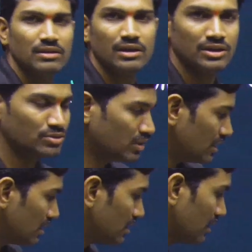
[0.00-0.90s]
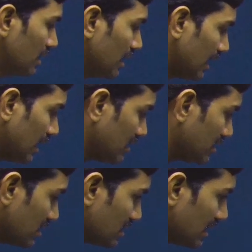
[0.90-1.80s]
Understood or not? And this
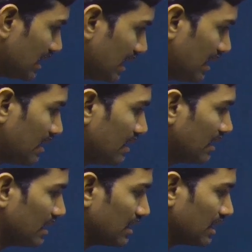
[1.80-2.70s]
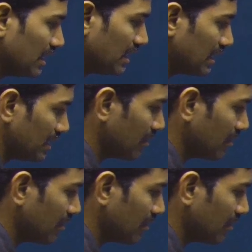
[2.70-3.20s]
is ATP.